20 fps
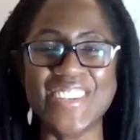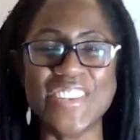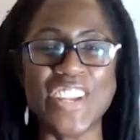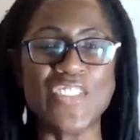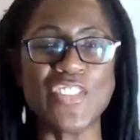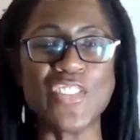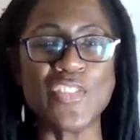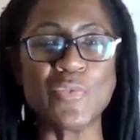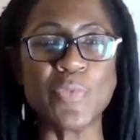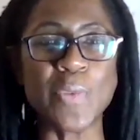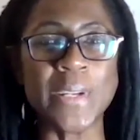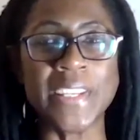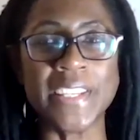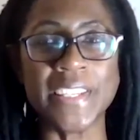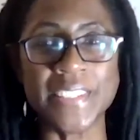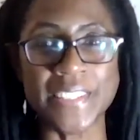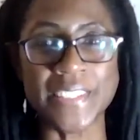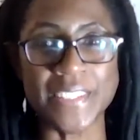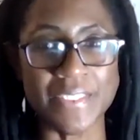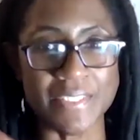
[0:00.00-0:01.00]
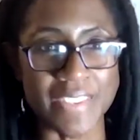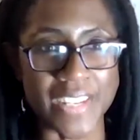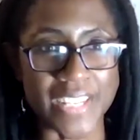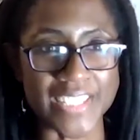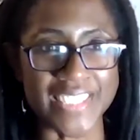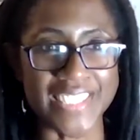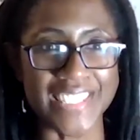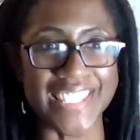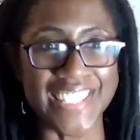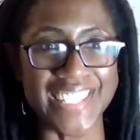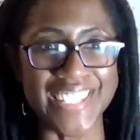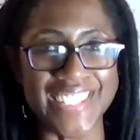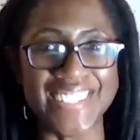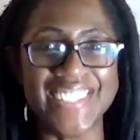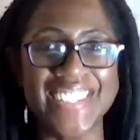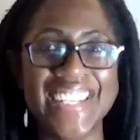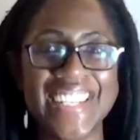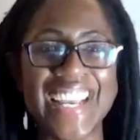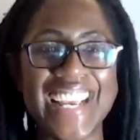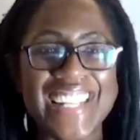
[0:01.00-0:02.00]
we even put a yeast infection in
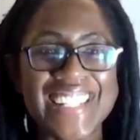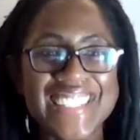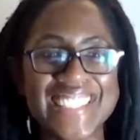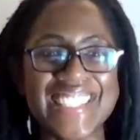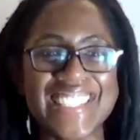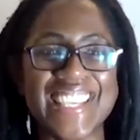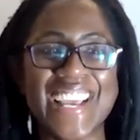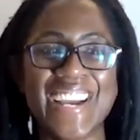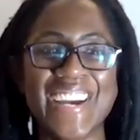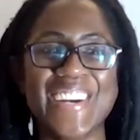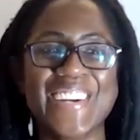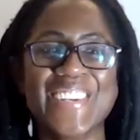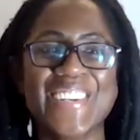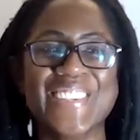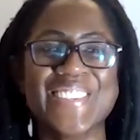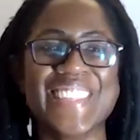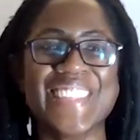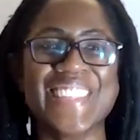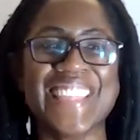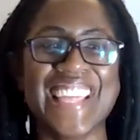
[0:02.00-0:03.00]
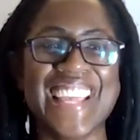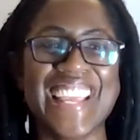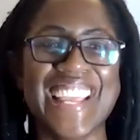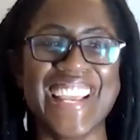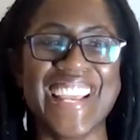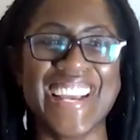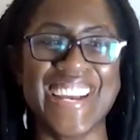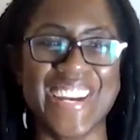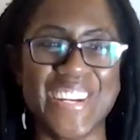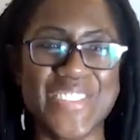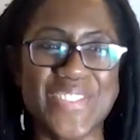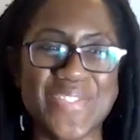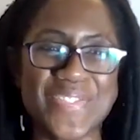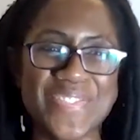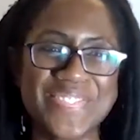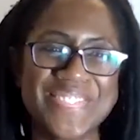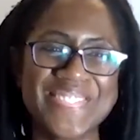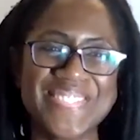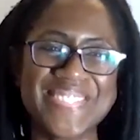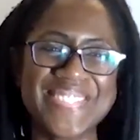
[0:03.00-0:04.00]
there and so
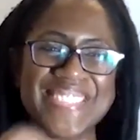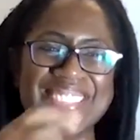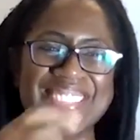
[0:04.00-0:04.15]
um,